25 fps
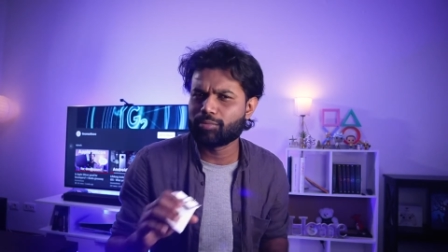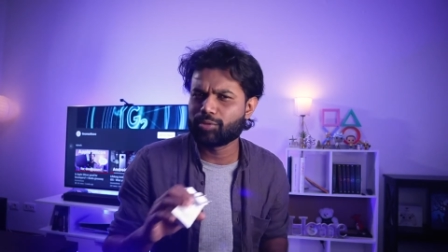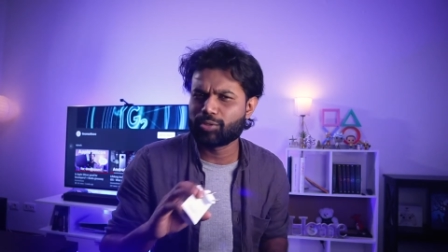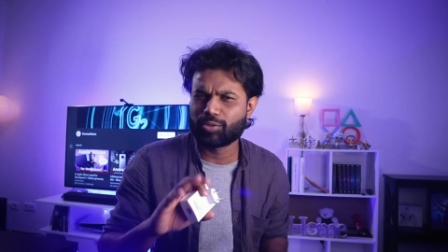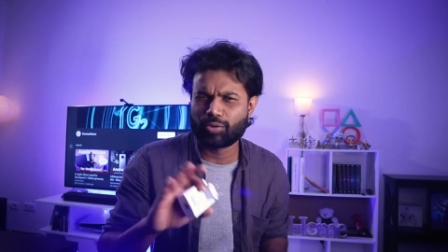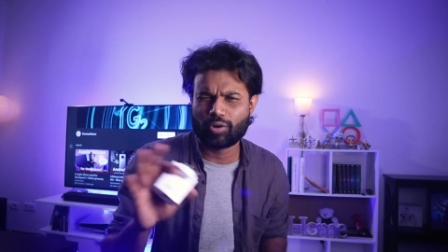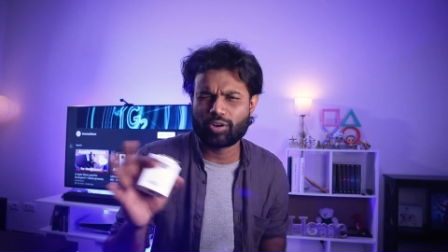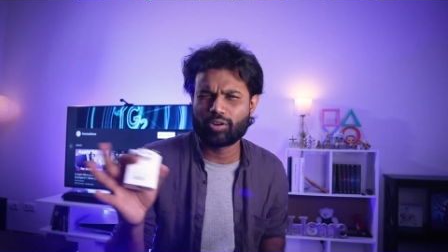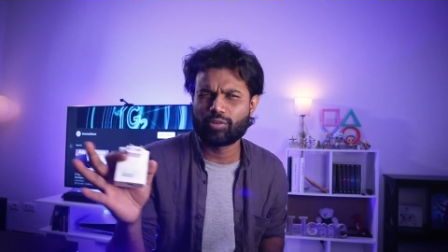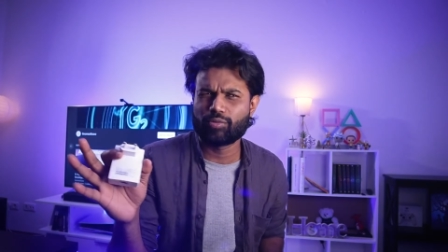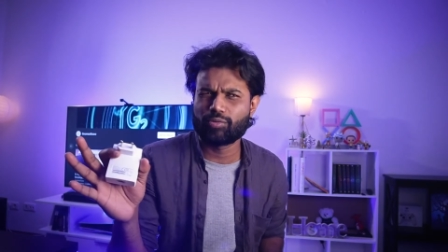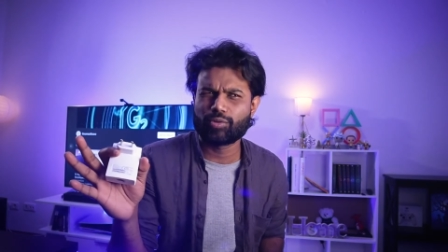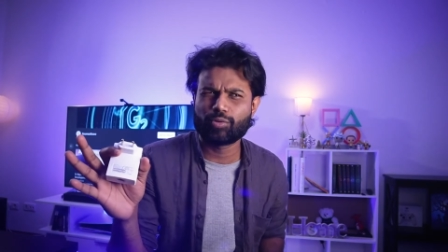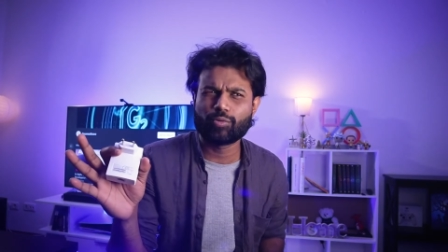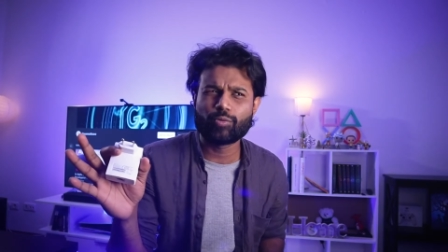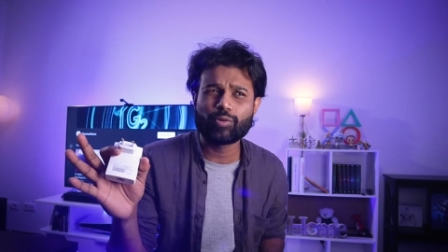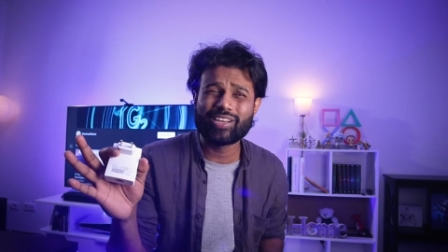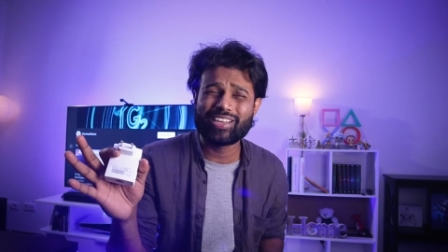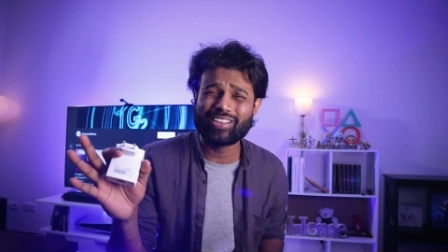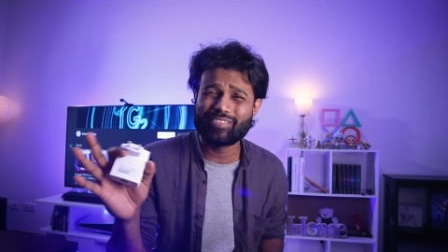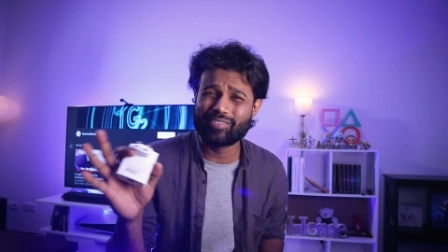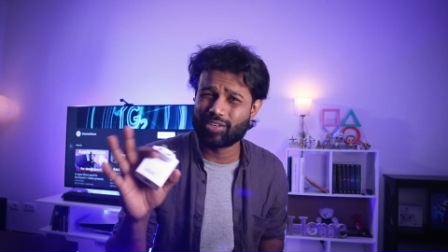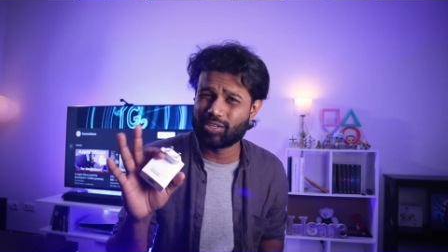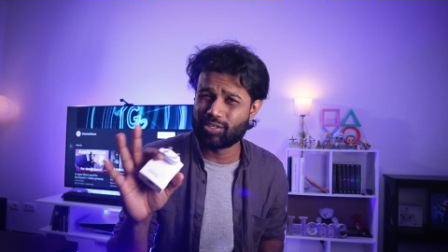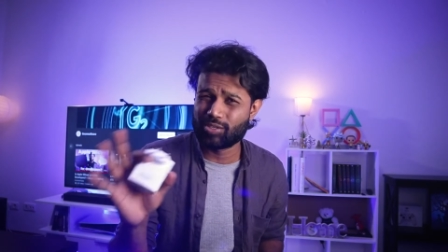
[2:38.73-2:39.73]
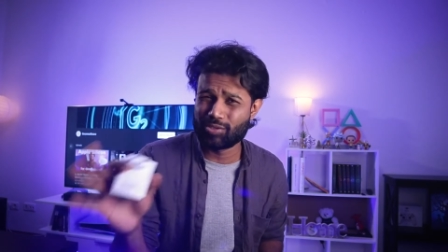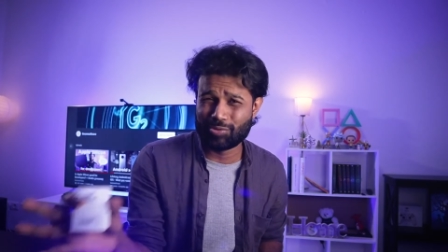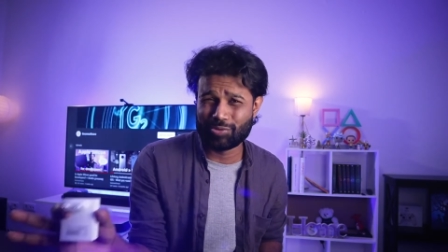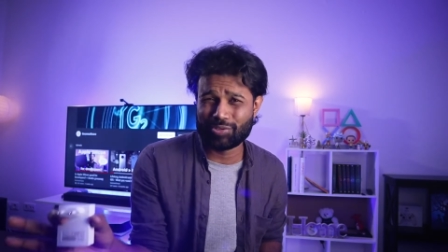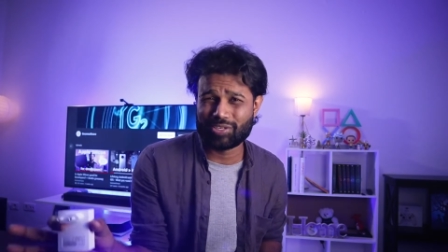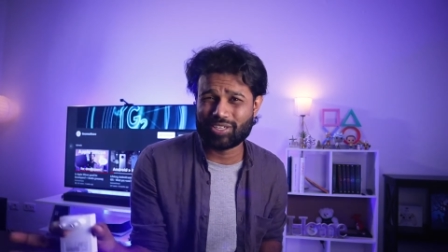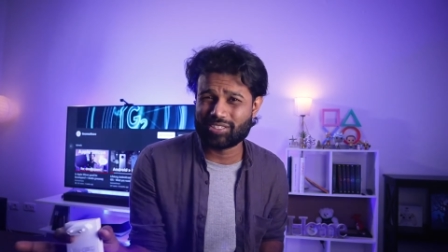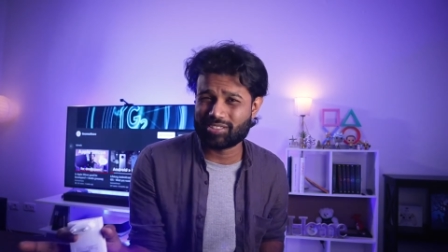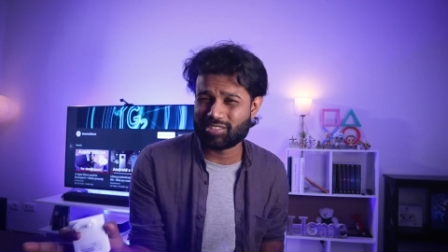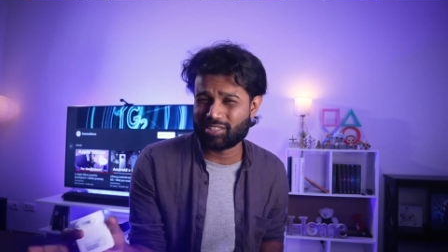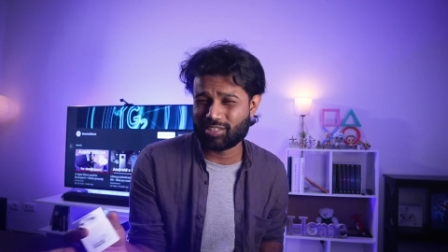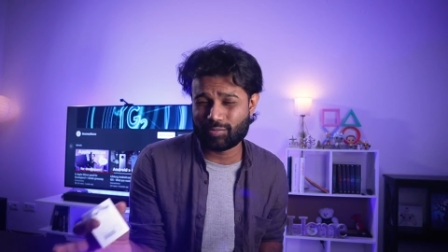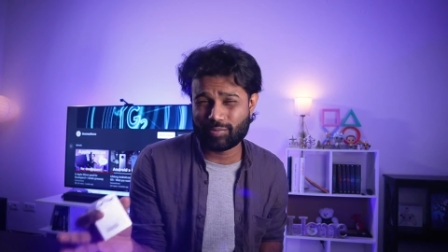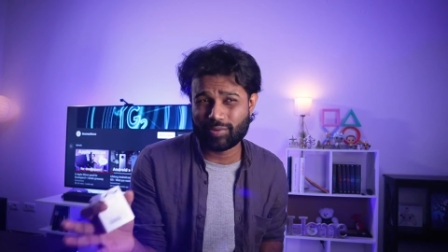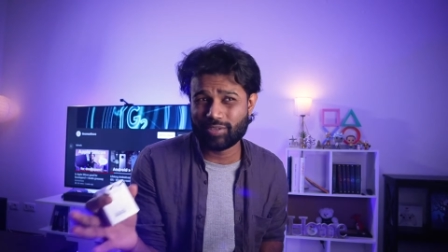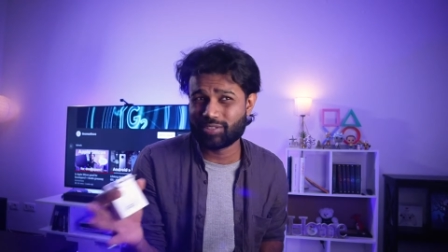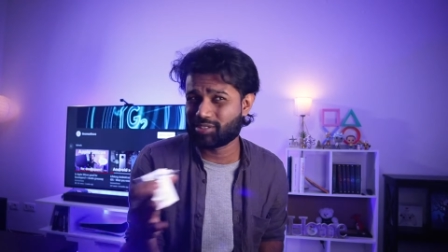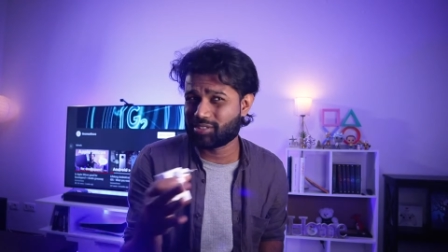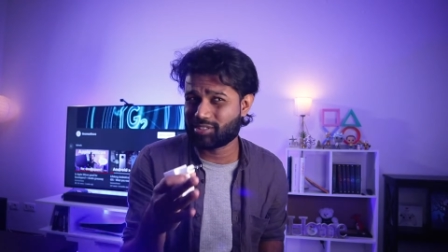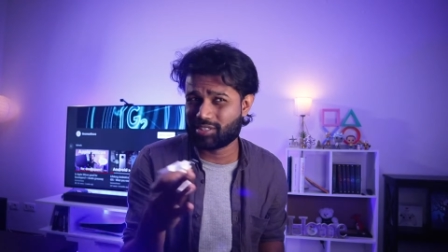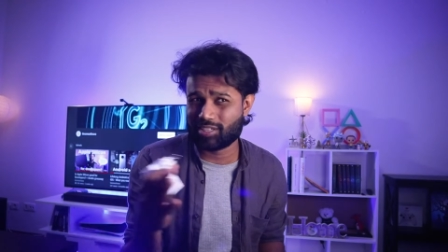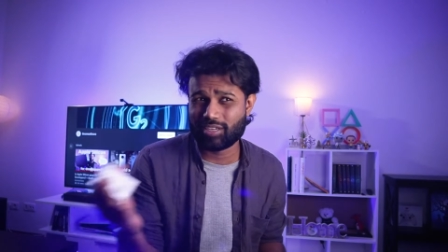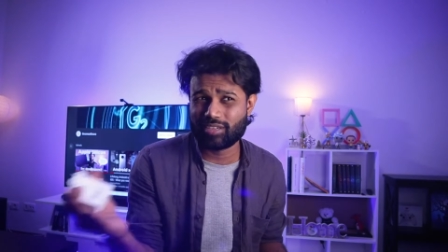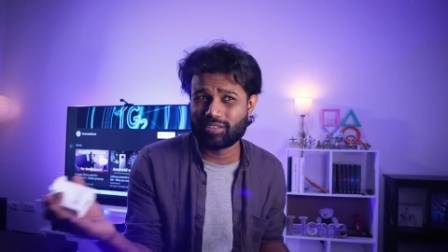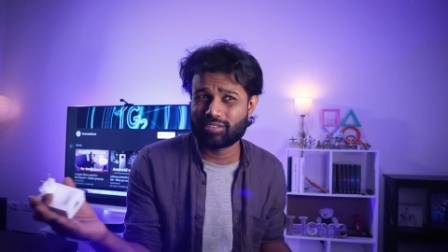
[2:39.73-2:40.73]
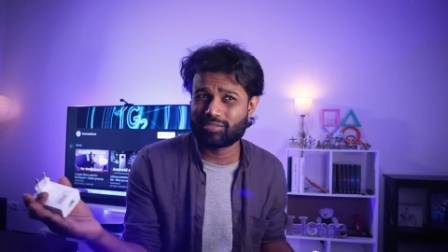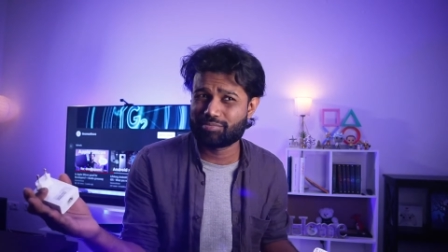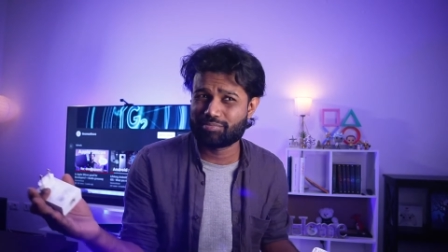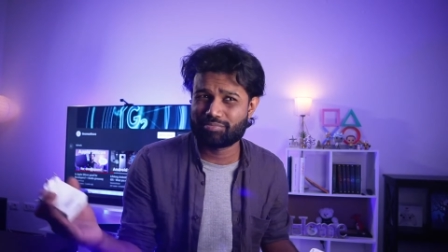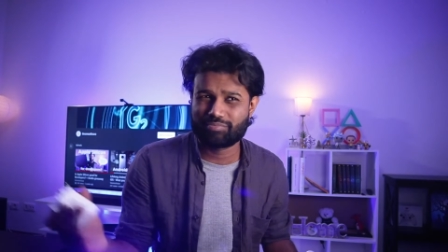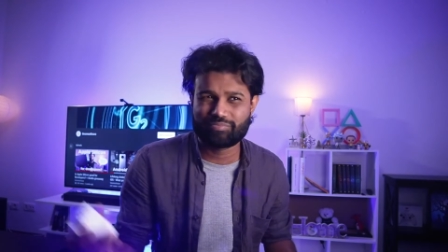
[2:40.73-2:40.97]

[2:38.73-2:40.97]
You wouldn't even notice. It will still